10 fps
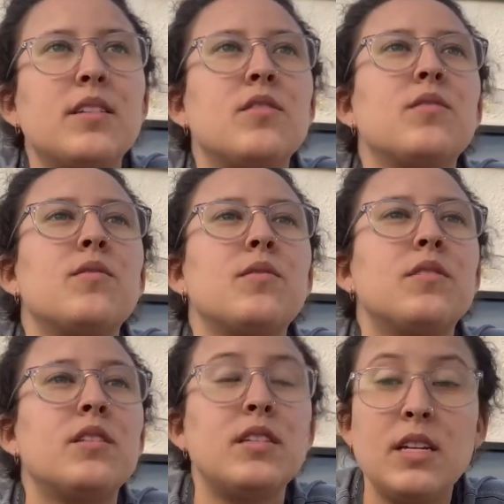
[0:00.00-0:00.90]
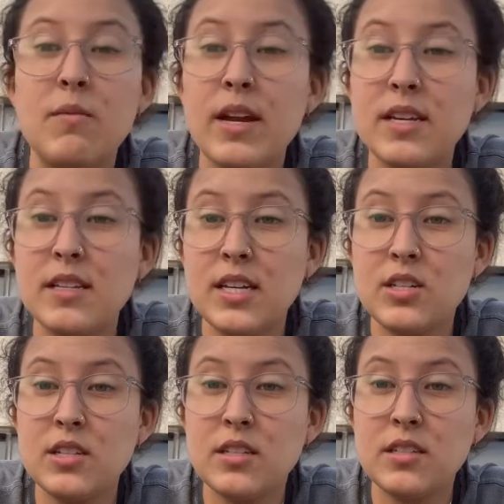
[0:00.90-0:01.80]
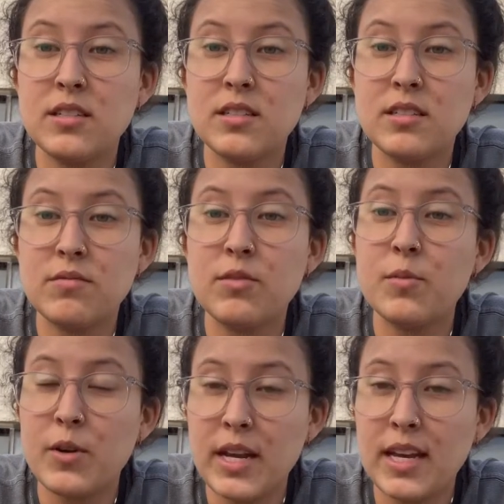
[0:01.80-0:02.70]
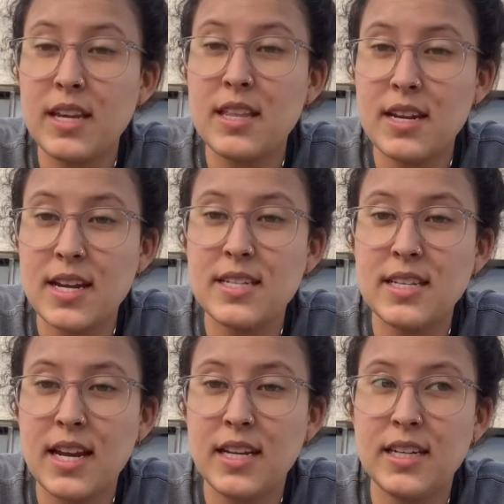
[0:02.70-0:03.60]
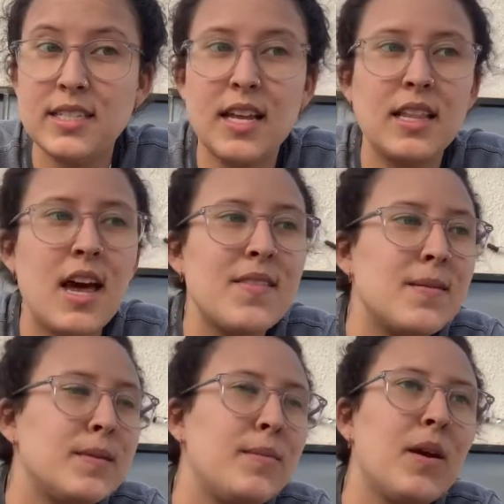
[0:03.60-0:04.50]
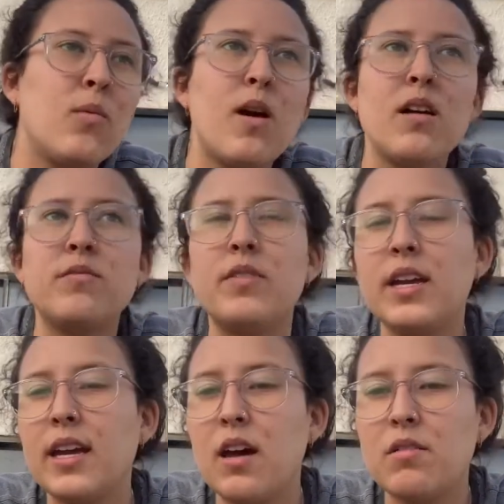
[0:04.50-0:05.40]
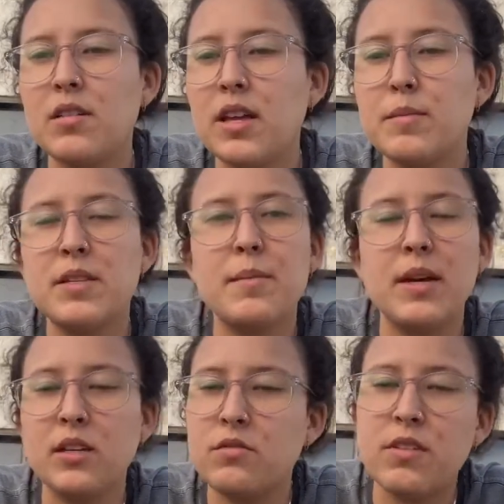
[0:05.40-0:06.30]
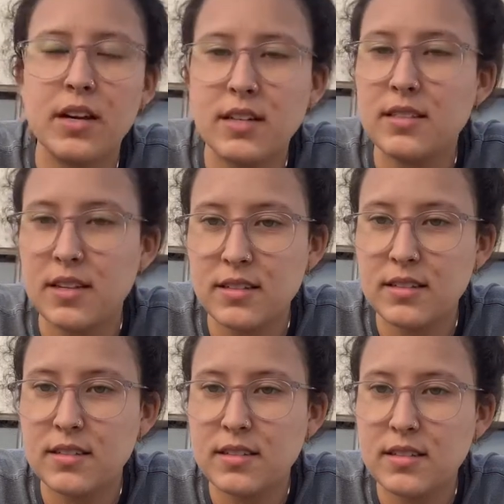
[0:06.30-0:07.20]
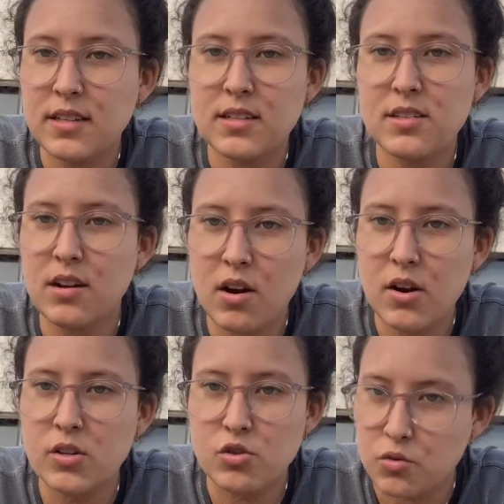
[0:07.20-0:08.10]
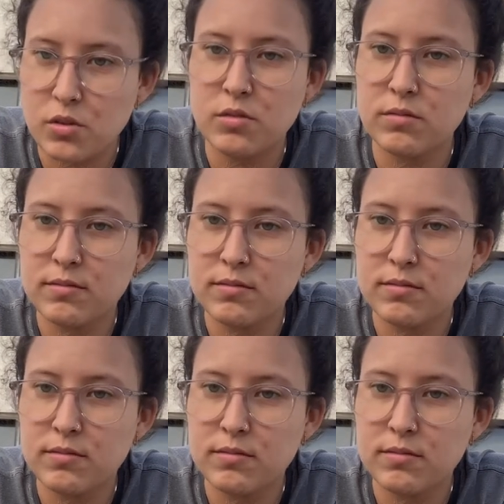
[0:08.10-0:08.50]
So the deregulations from Reagan in the 1980s allowed them to make wild fucking health claims that make no fucking sense, that just aren't true.